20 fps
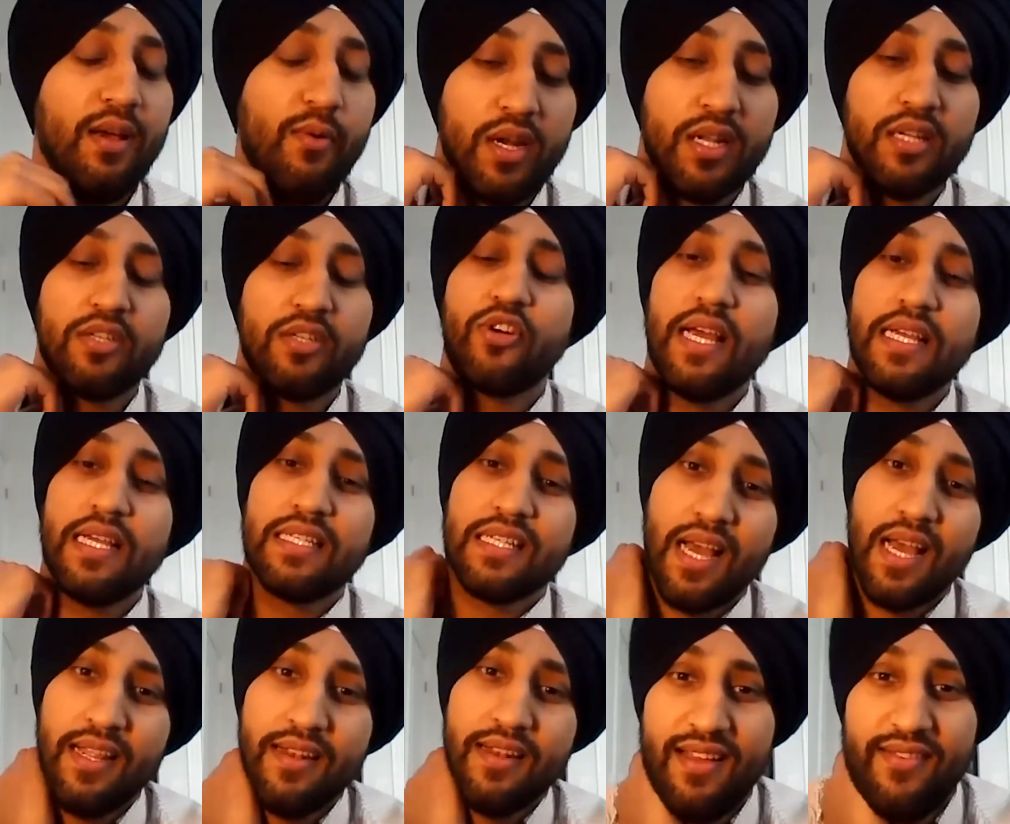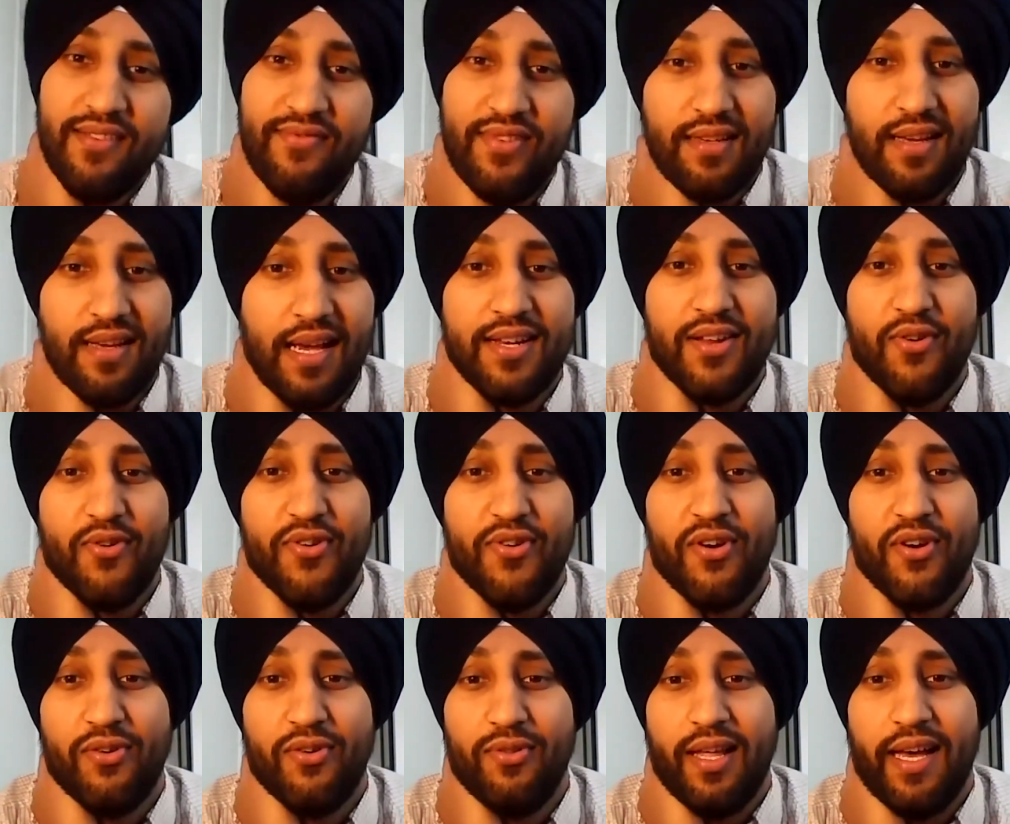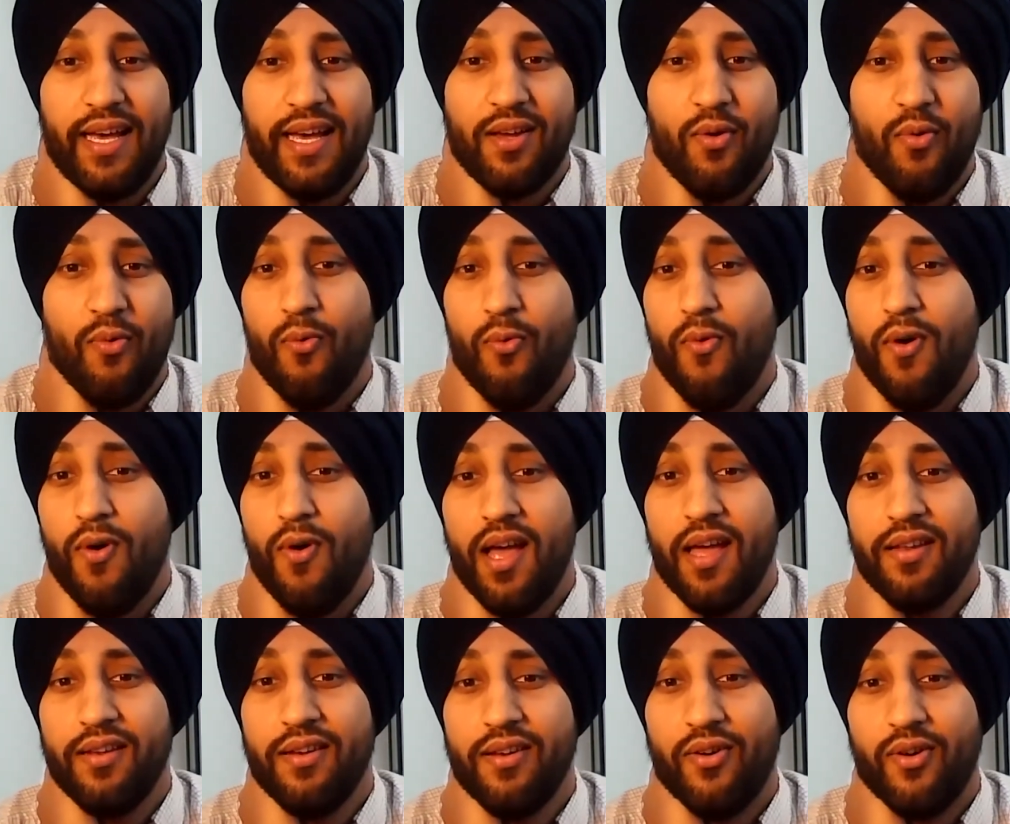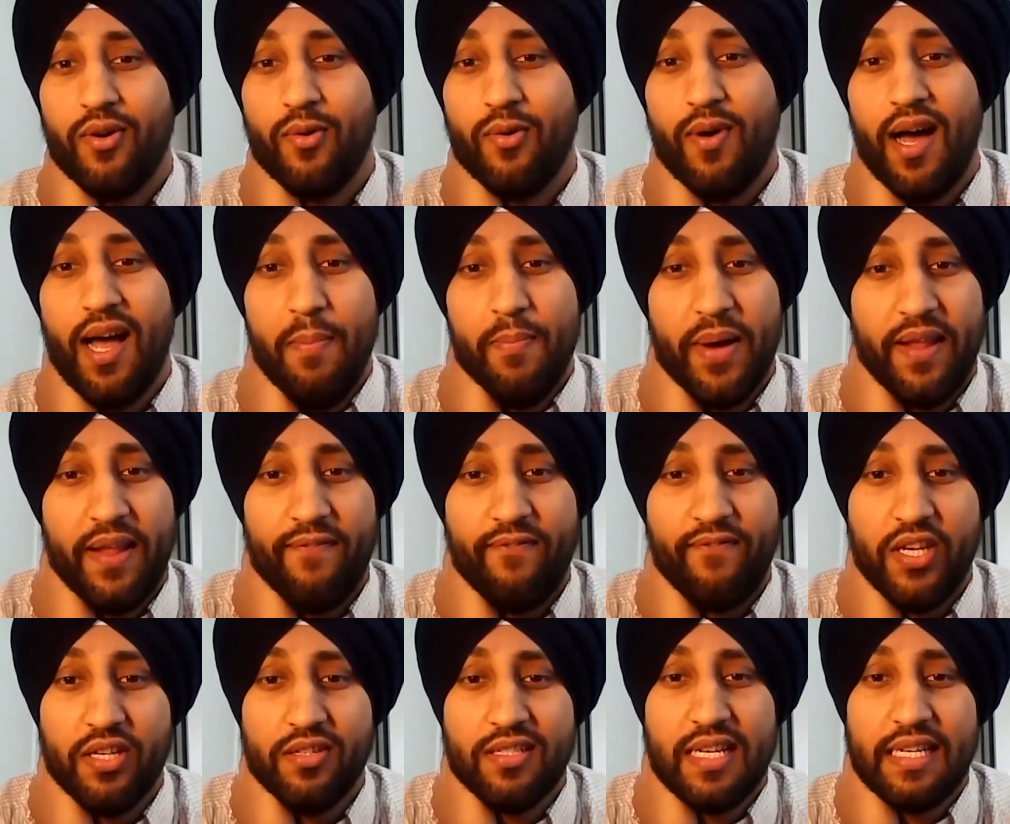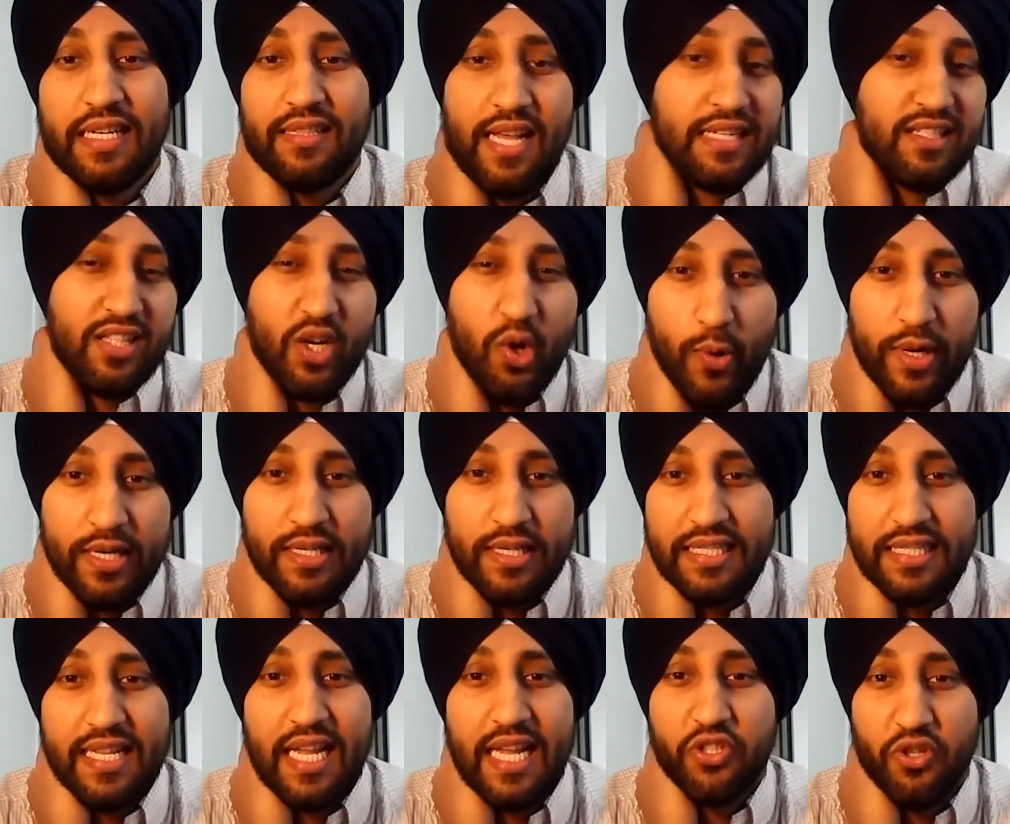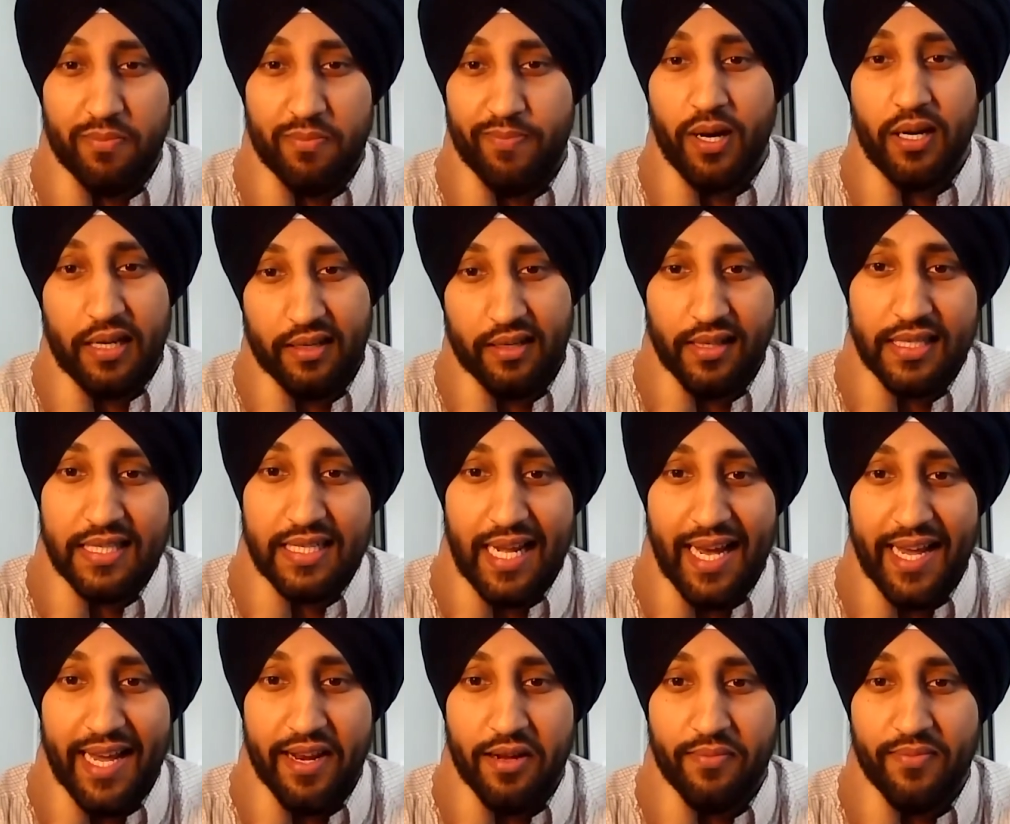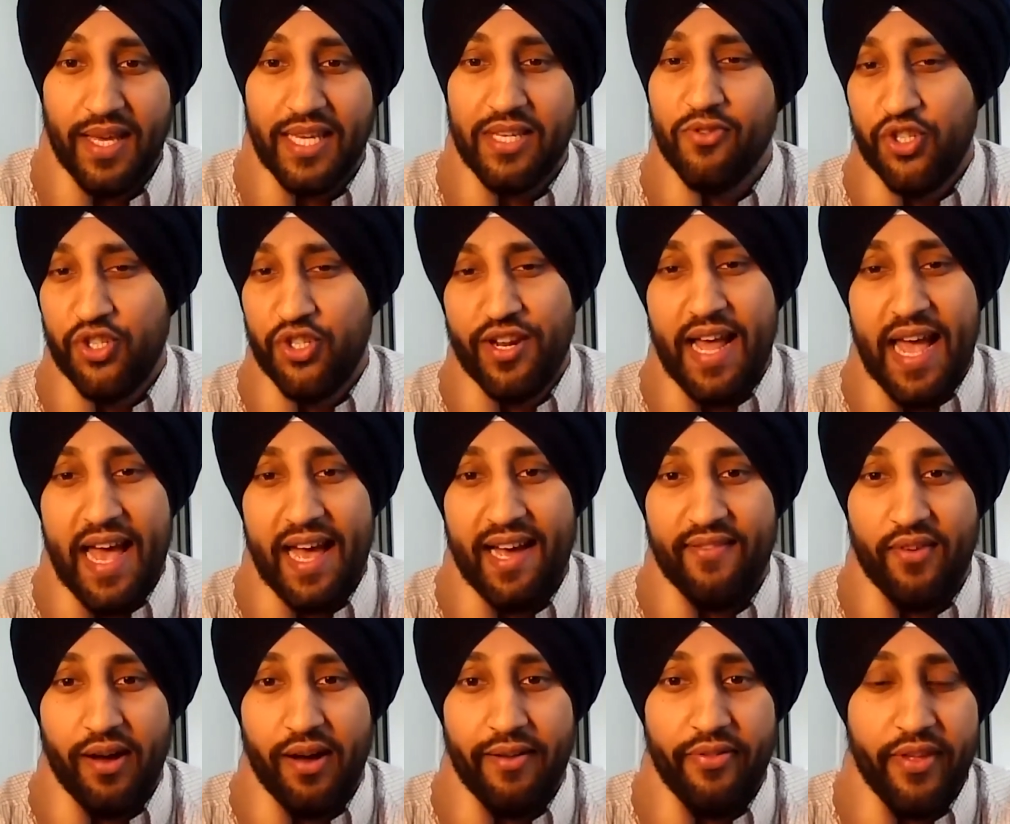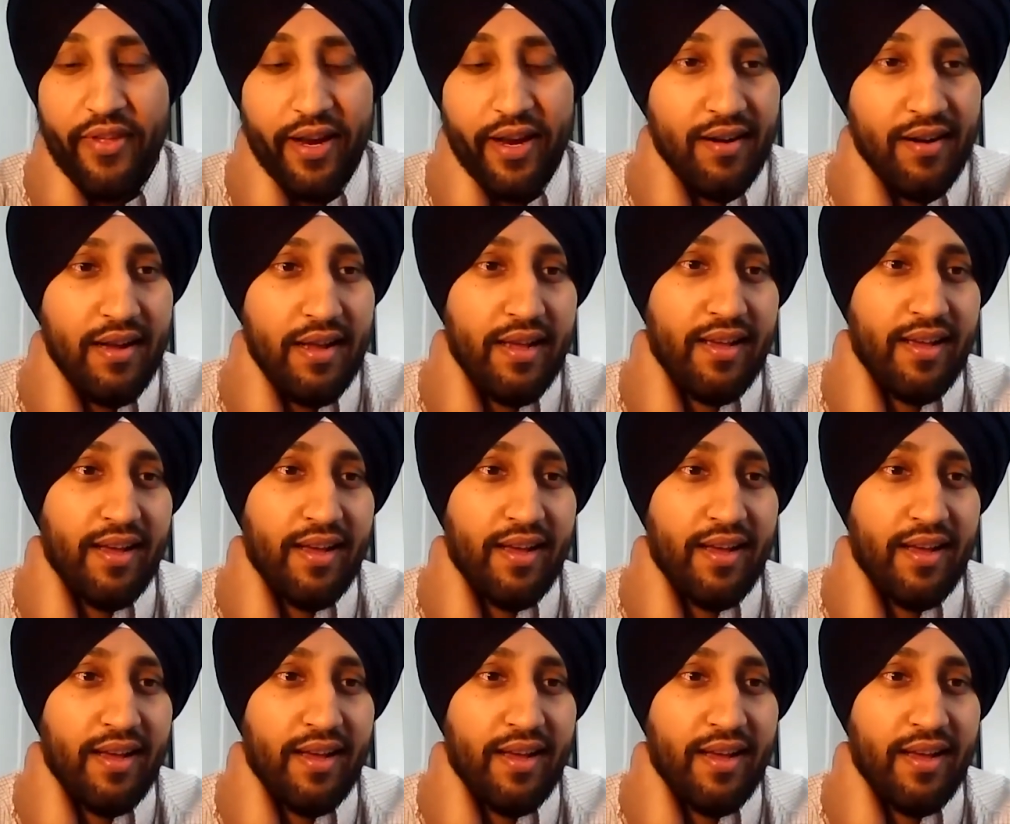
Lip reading: I want to try skydiving. I don't know like when or why, but it feels like that's the quintessential bucket list item that you should have on there.